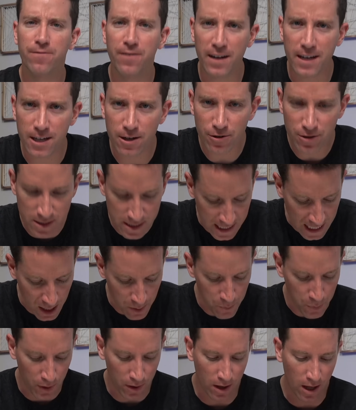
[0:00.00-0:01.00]
video
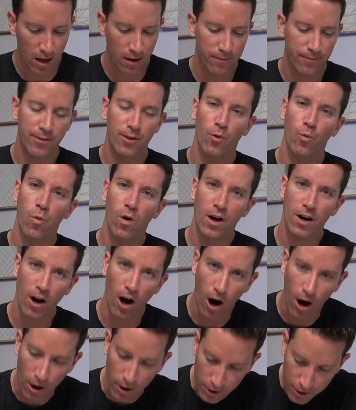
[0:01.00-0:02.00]
sample of the One
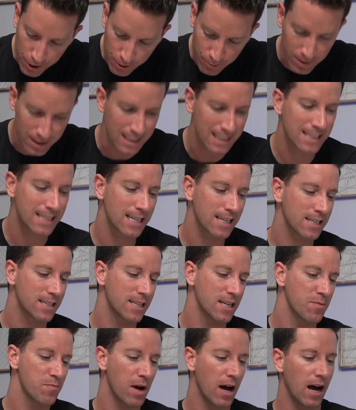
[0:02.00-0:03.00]
R
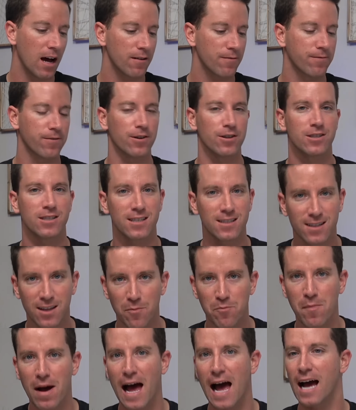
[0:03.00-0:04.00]
360 mod versus
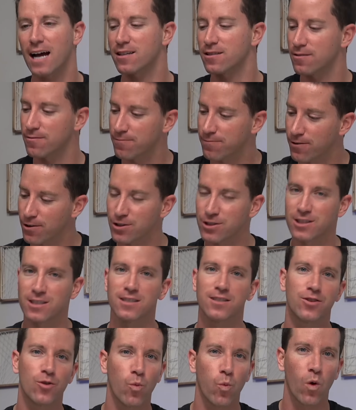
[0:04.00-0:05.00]
the Max
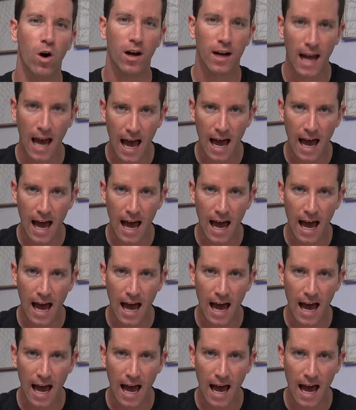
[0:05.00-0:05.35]
versus the One